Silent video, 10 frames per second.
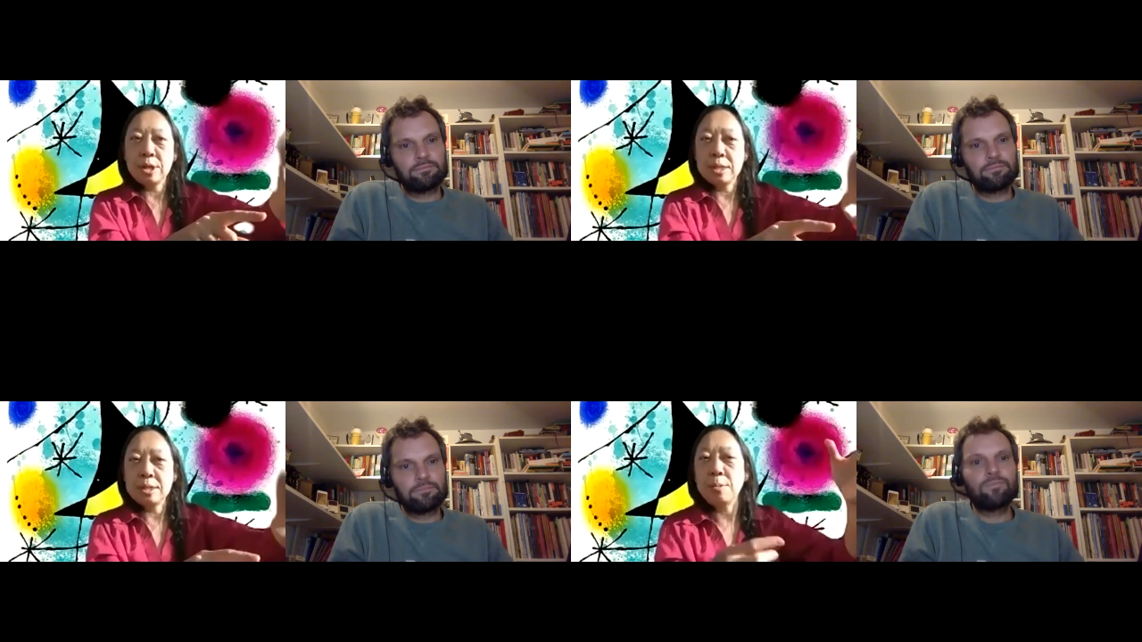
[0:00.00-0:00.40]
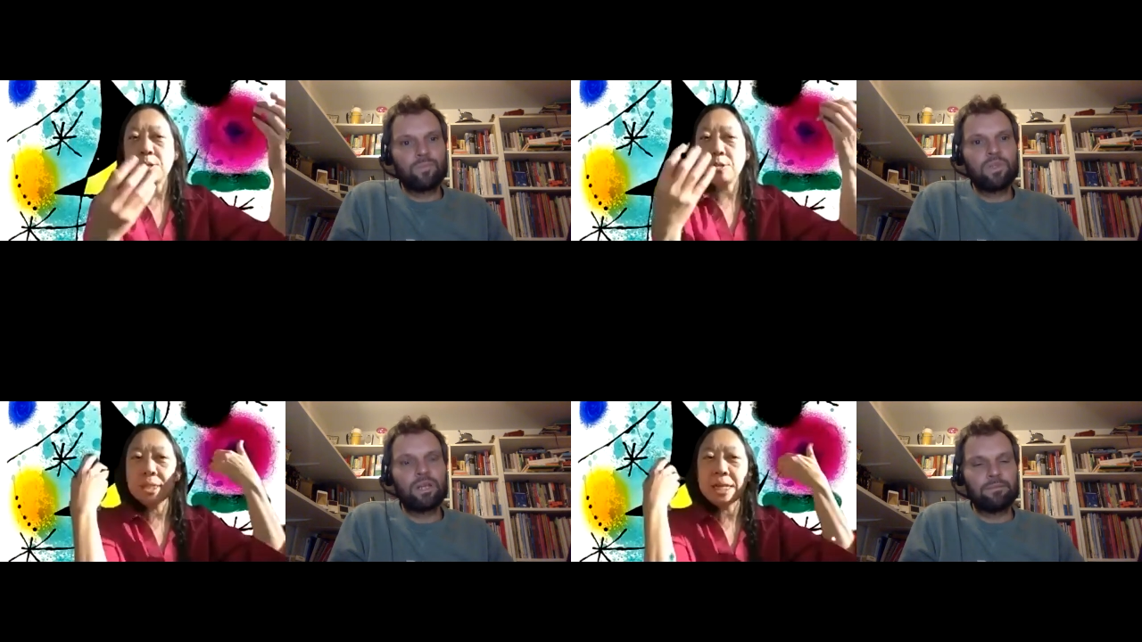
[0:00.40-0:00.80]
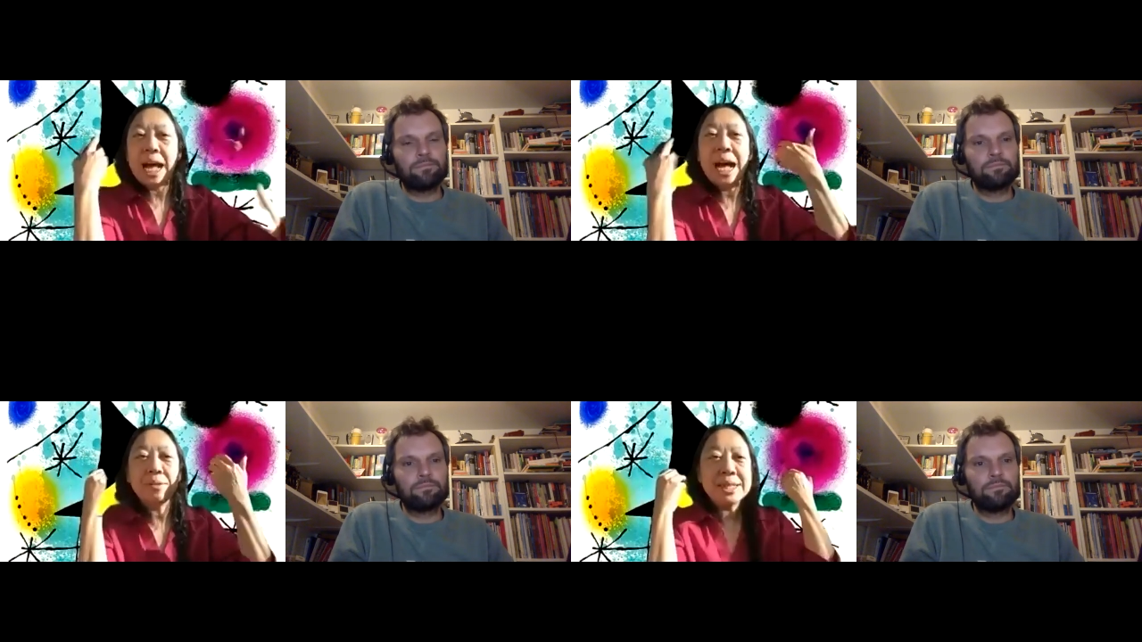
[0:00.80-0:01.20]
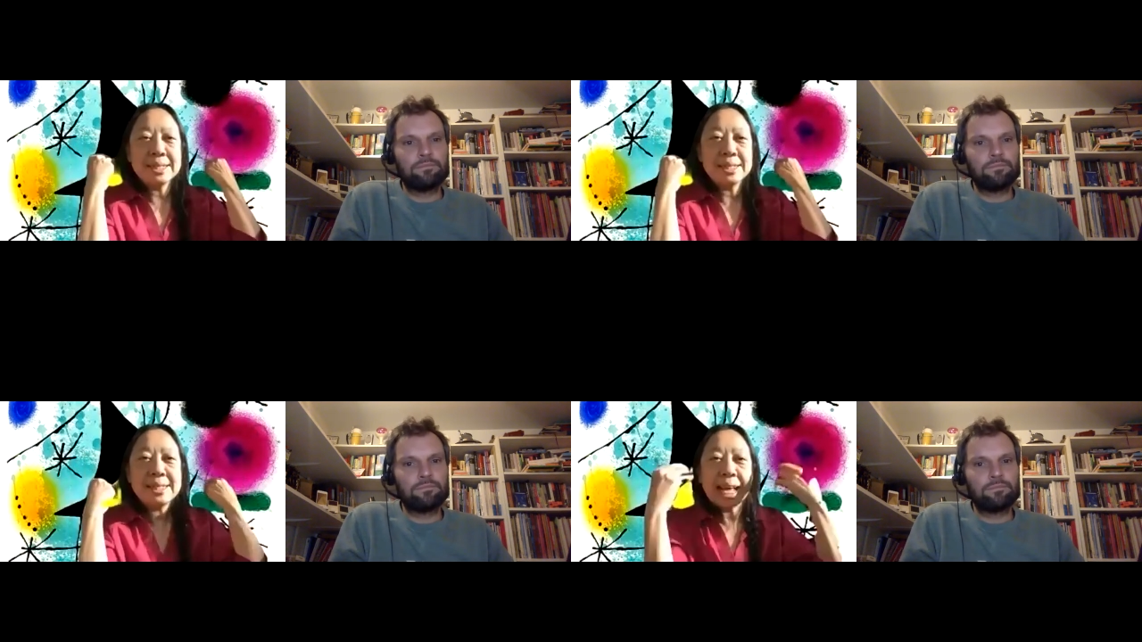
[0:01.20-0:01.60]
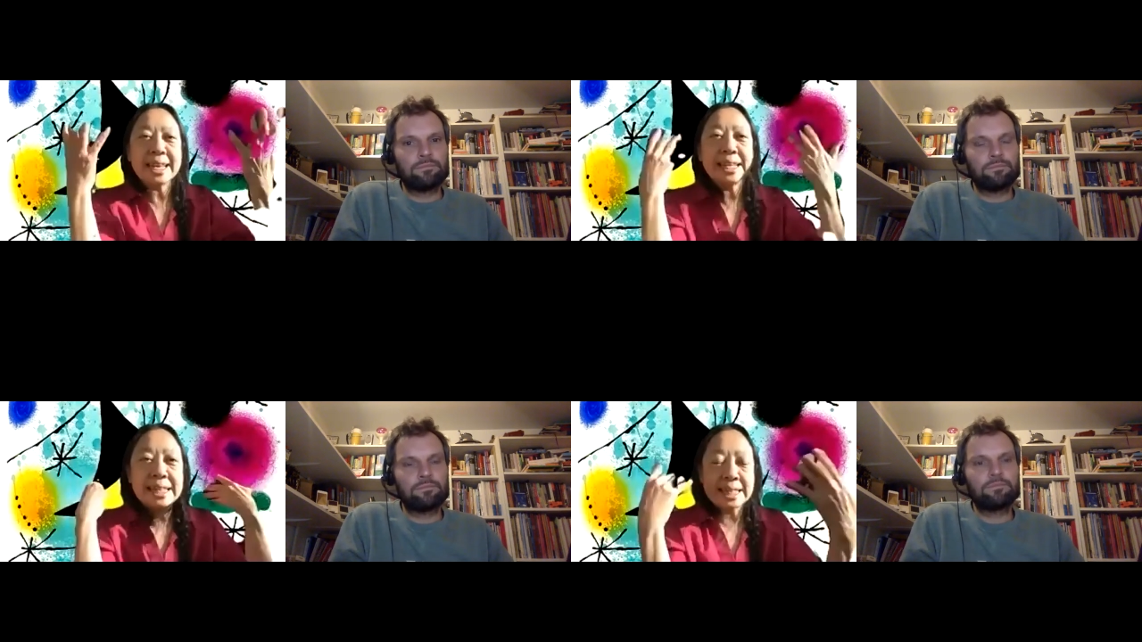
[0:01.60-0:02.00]
Speaker 1: So just yeah. having
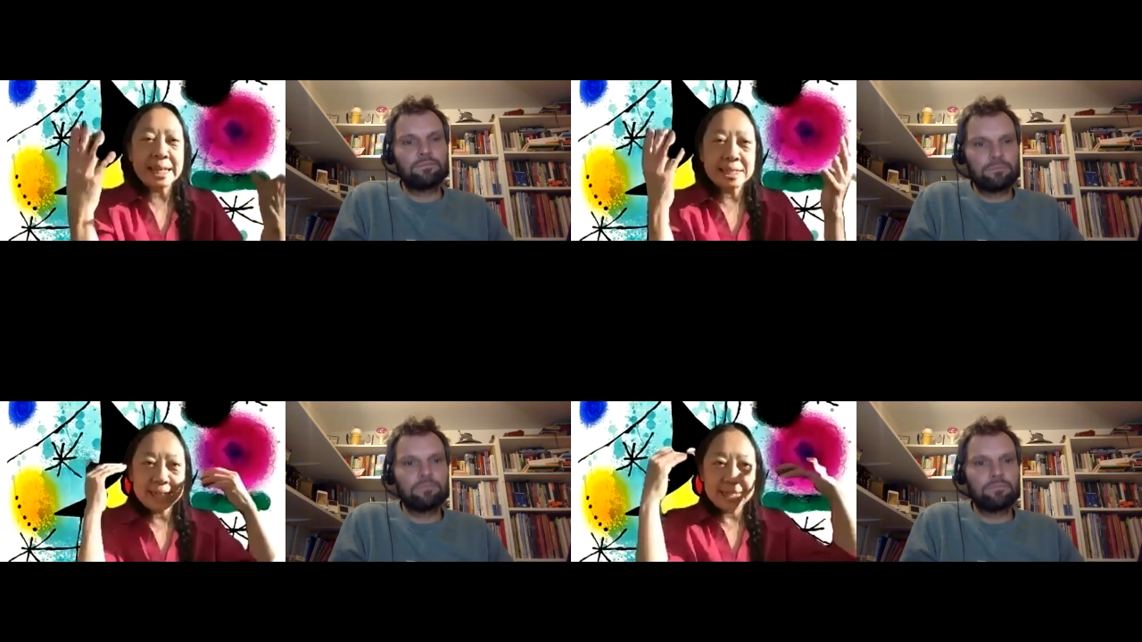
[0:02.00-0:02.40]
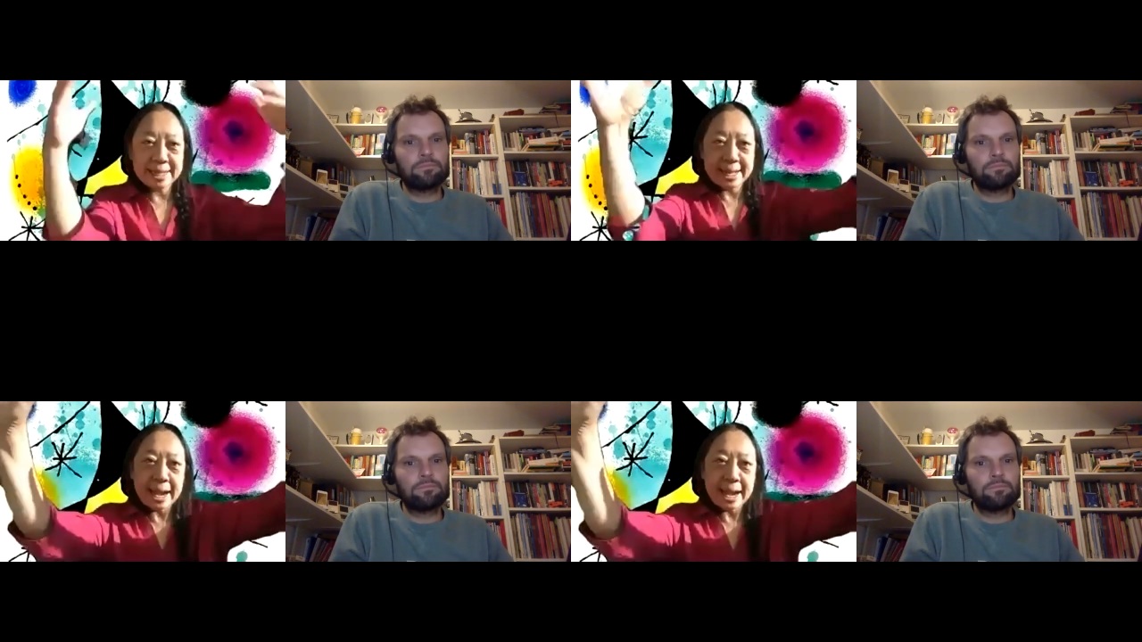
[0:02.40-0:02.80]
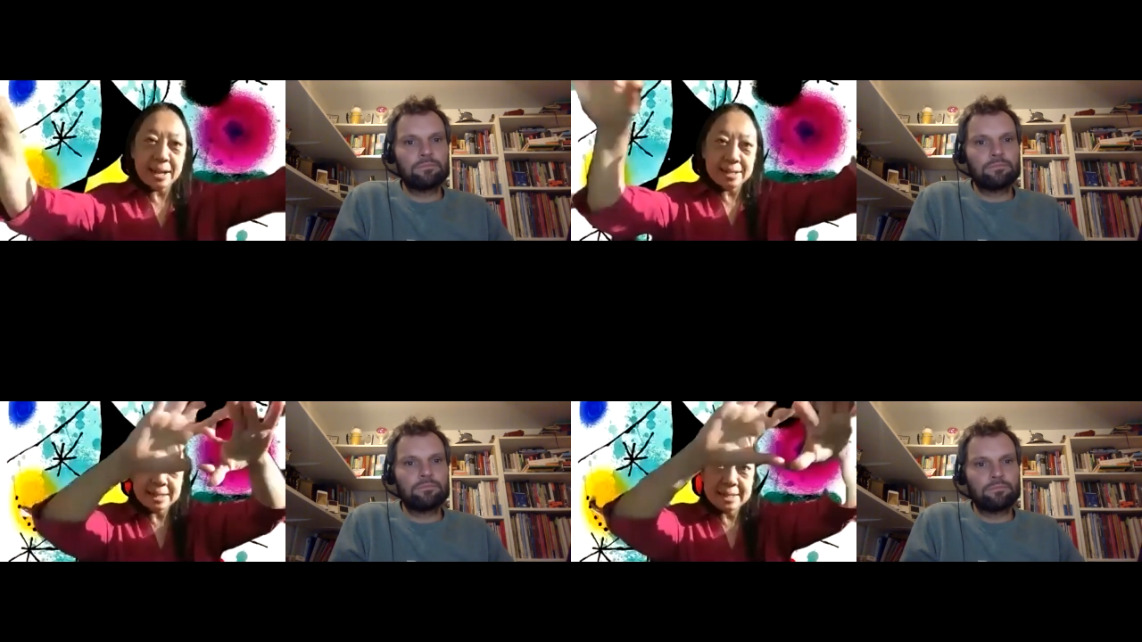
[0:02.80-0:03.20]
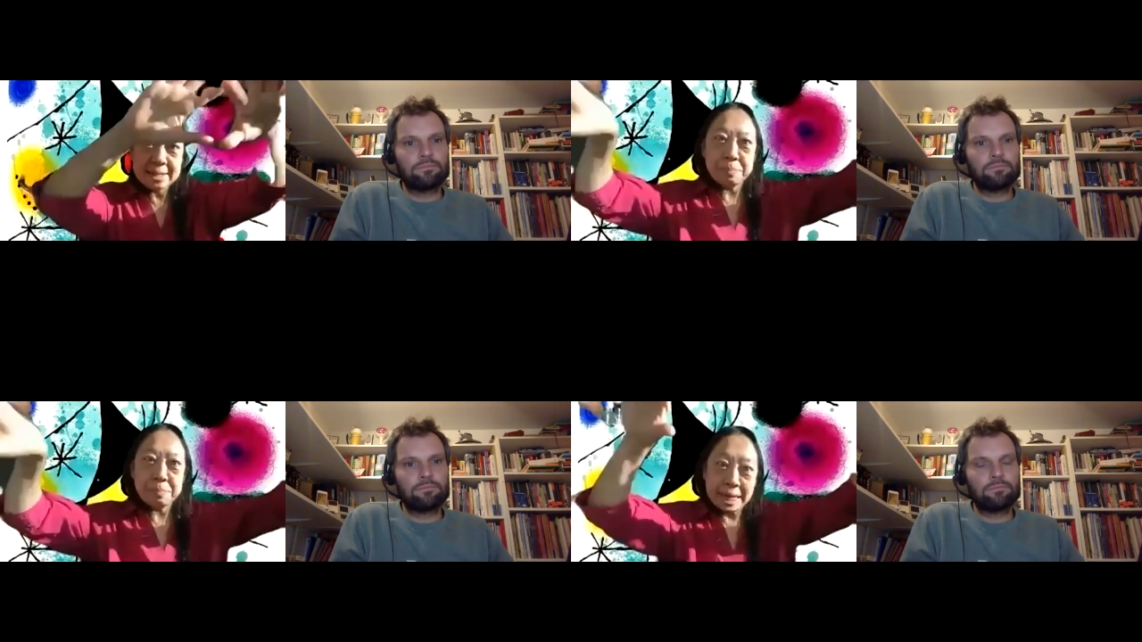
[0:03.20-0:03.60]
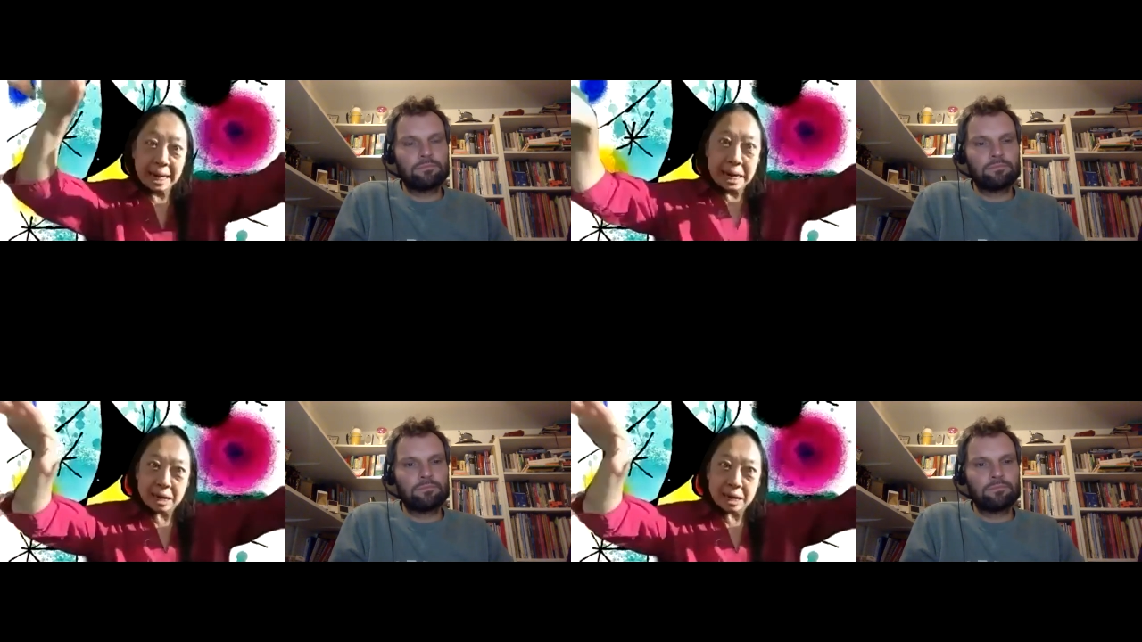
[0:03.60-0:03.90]
saying things in the air, they disappear.